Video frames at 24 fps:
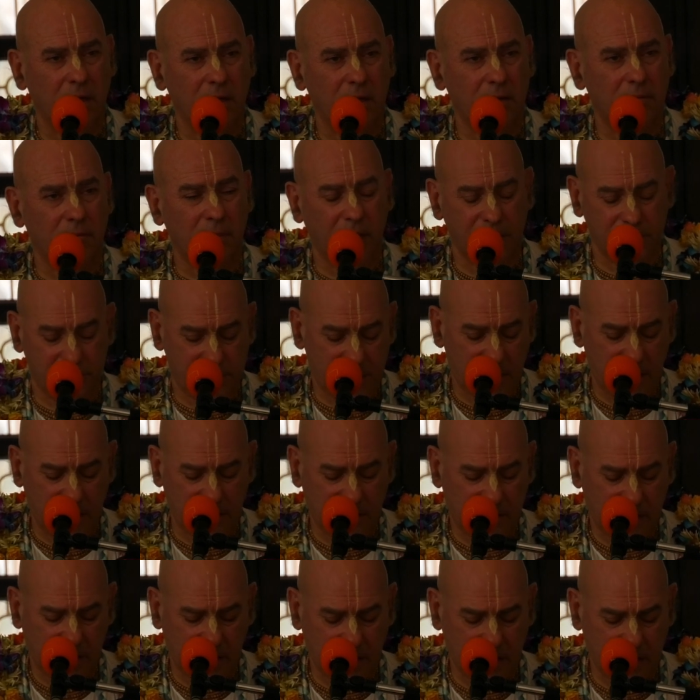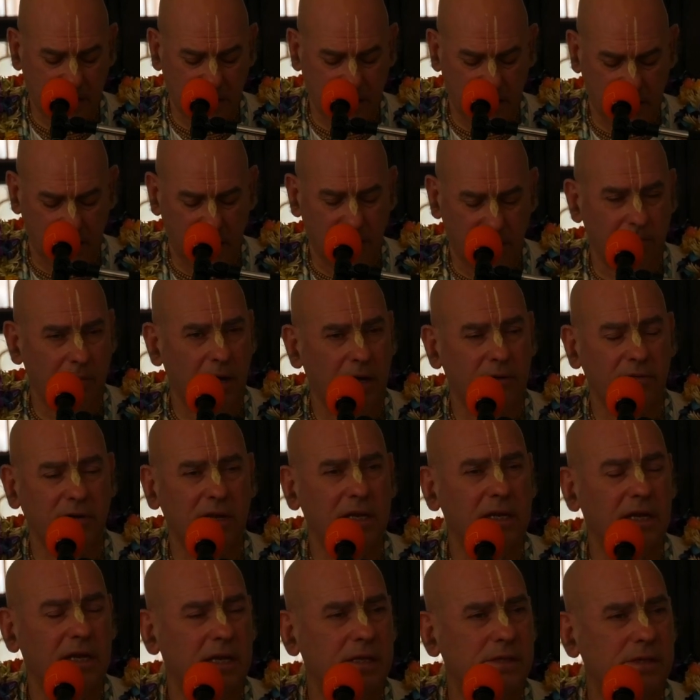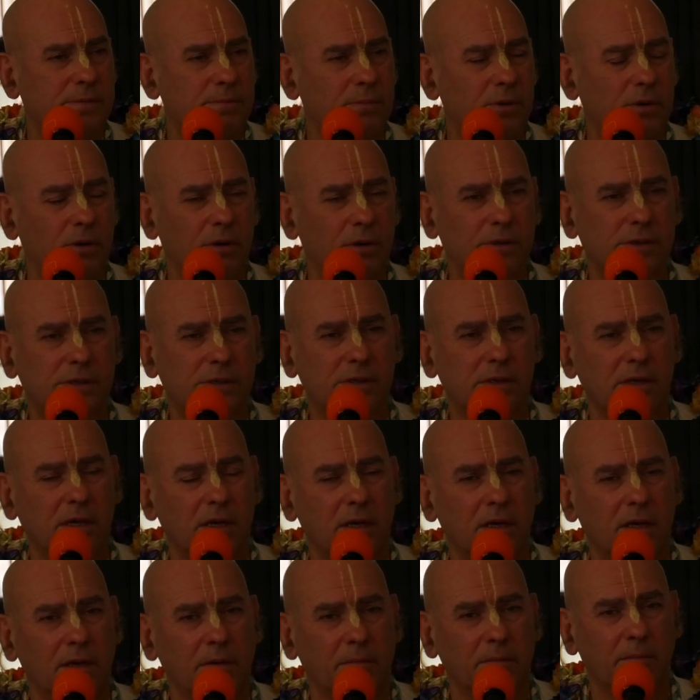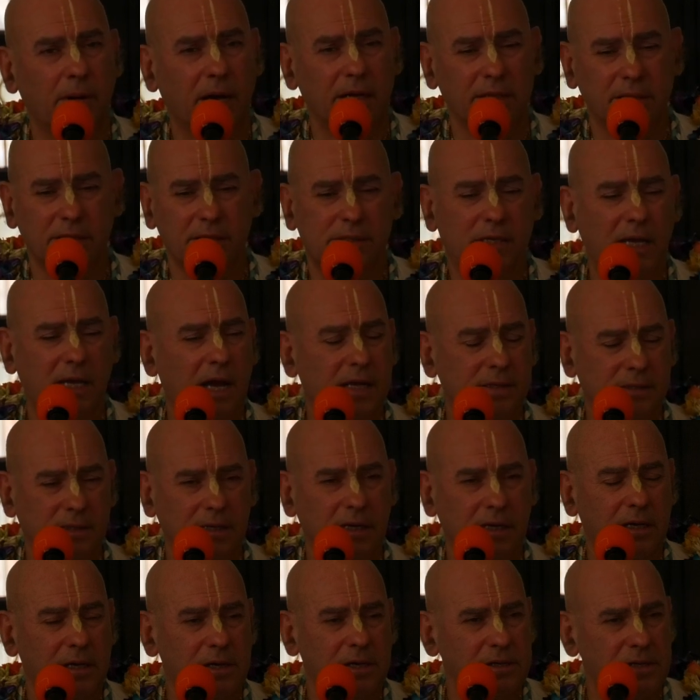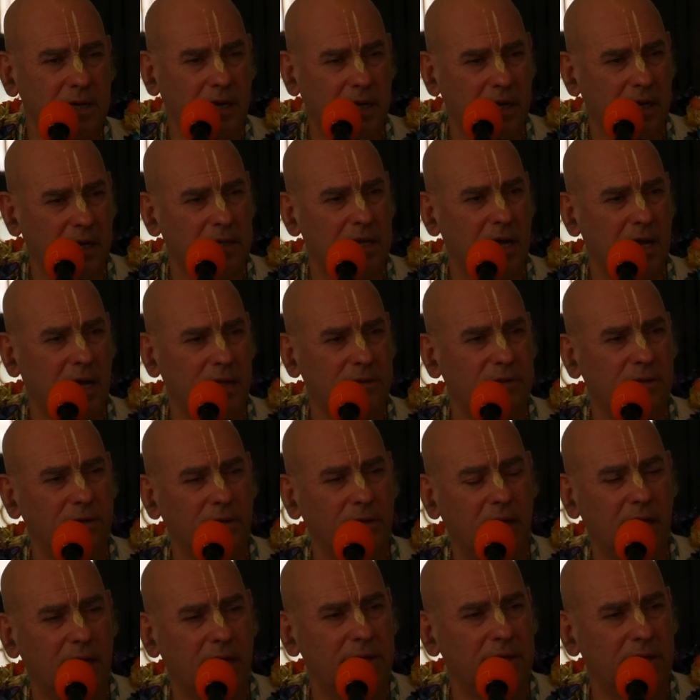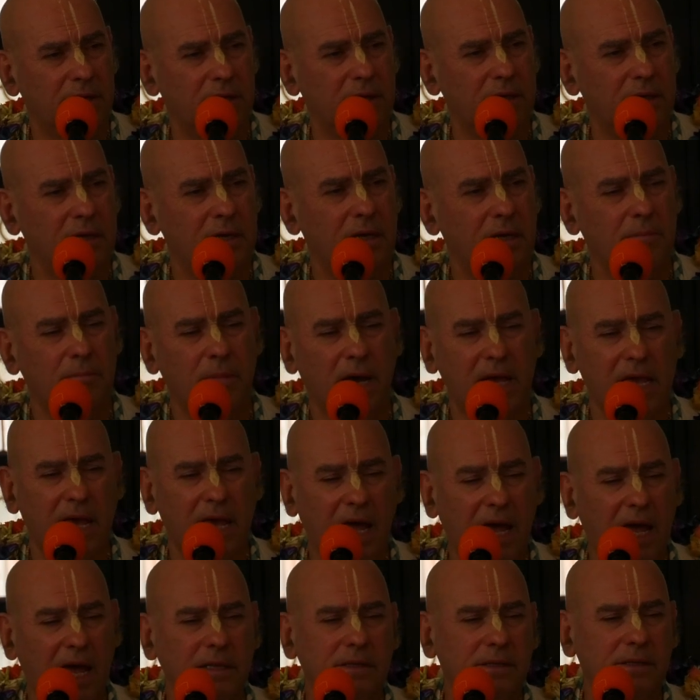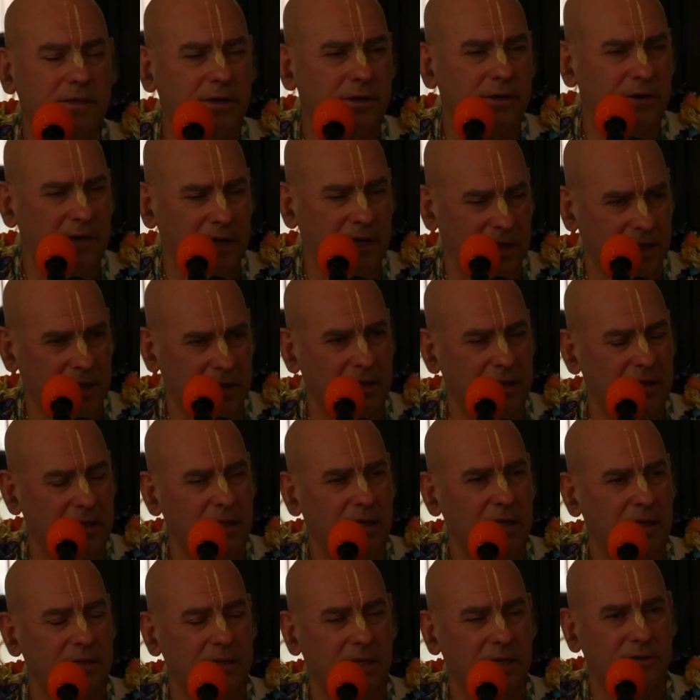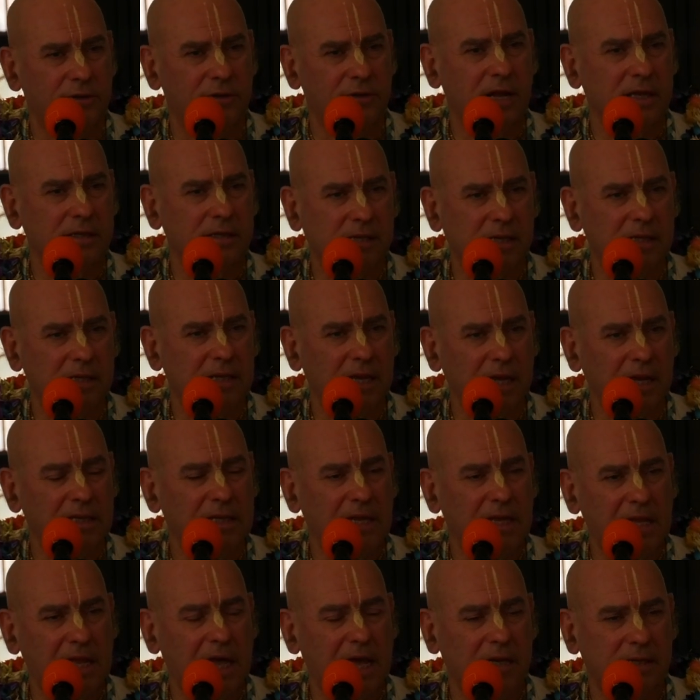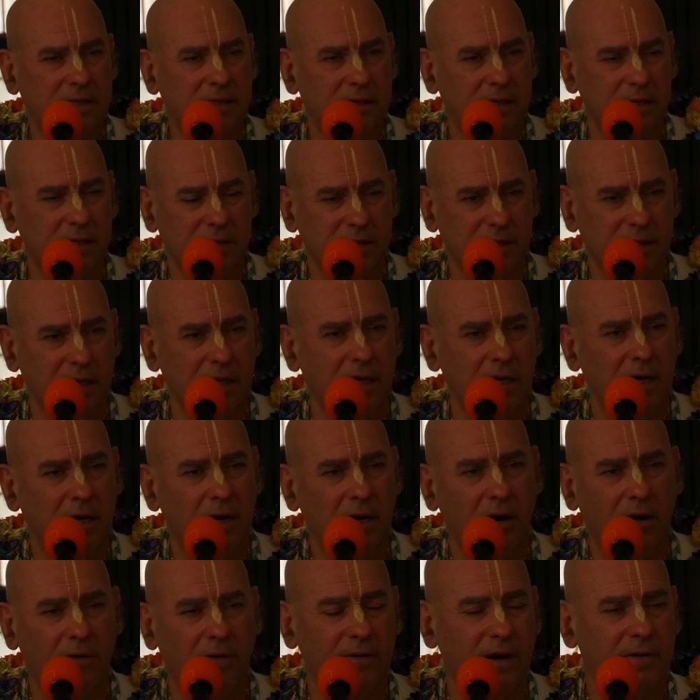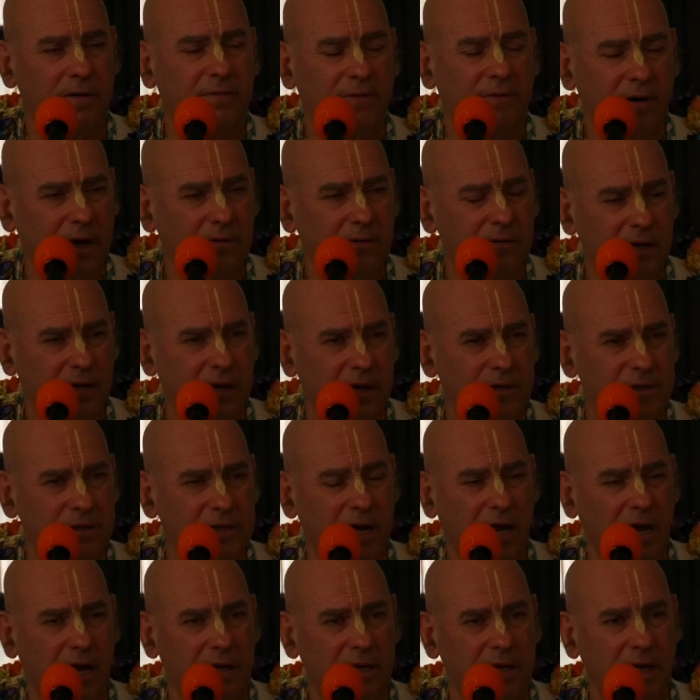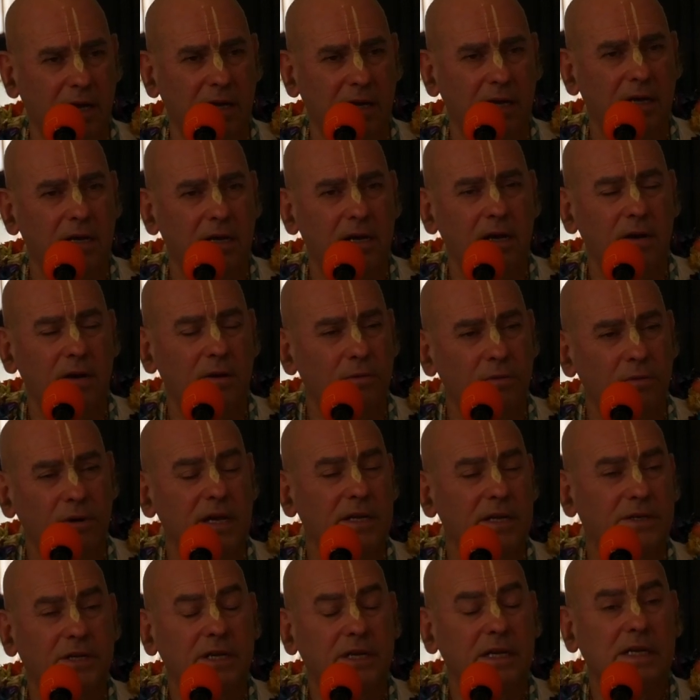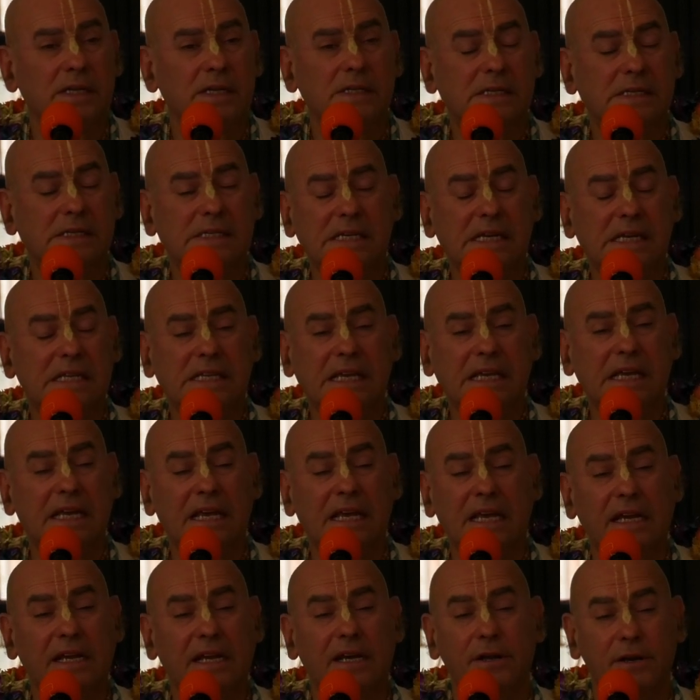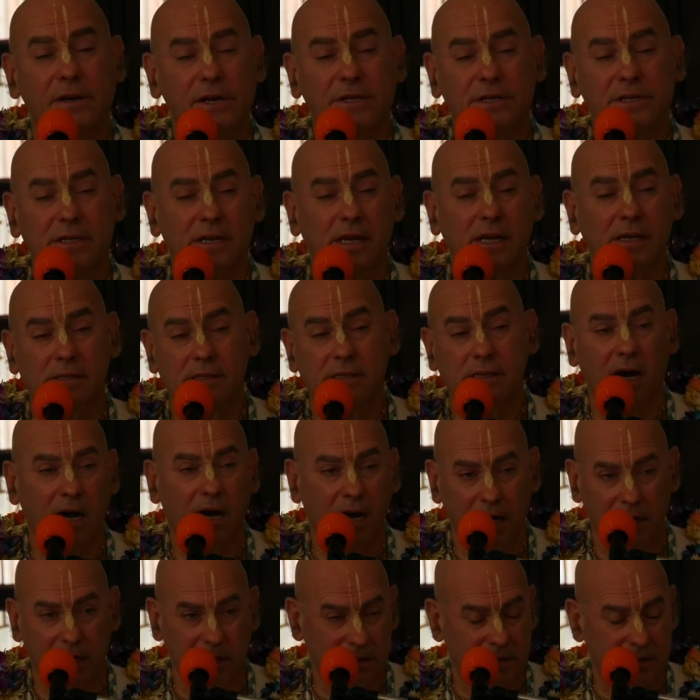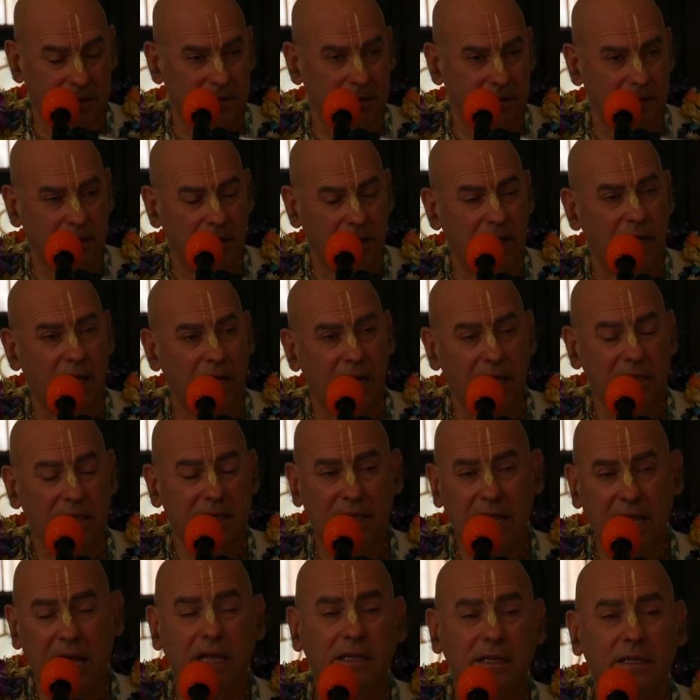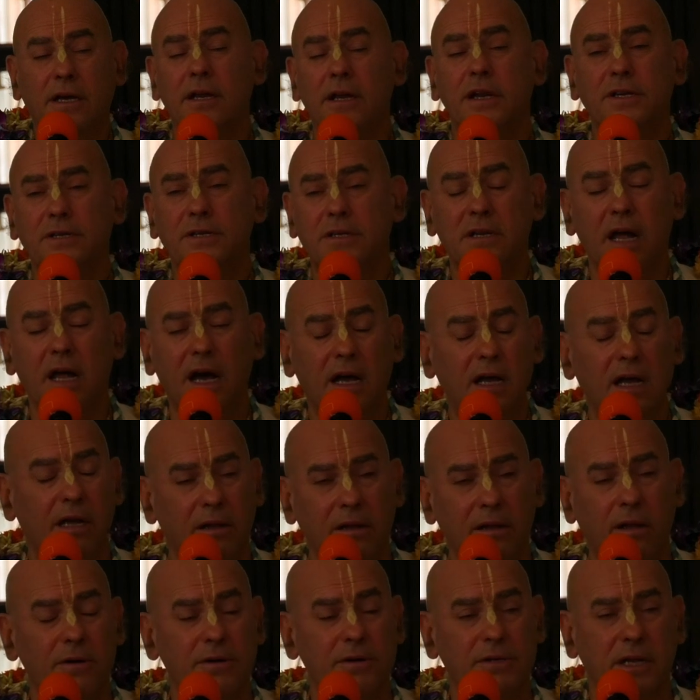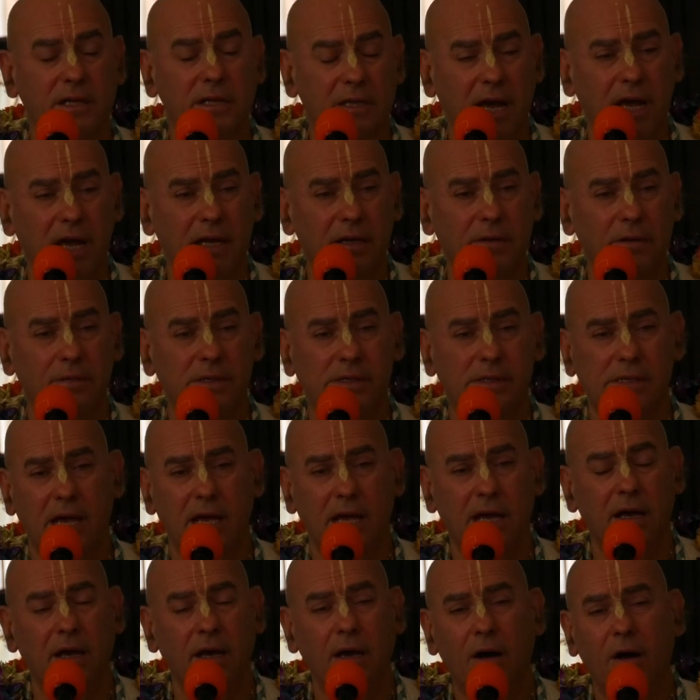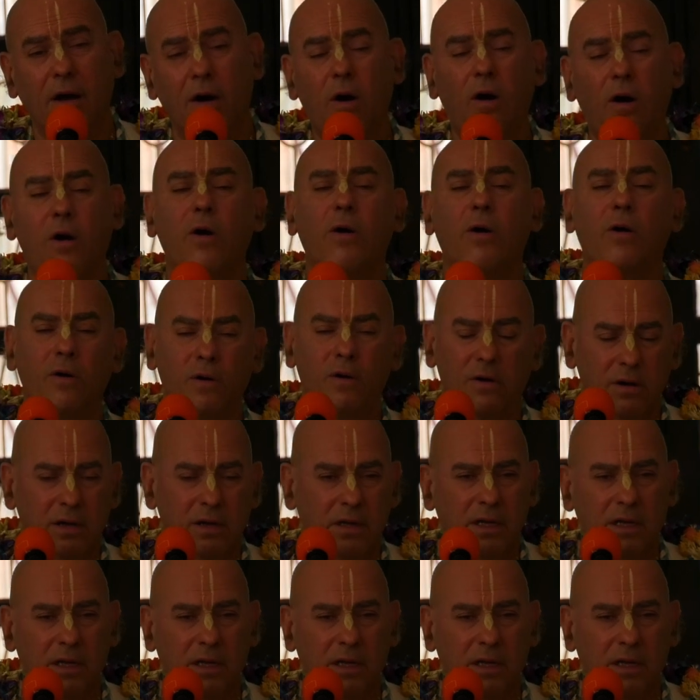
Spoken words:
by chanting, by reading his books, by discussing Krishna Katha together, by entering the transcendental ecstasy of our founder Acharya, which is sitting in Krishna's heart. And then Krishna, Lord Chaitanya, will say, oh,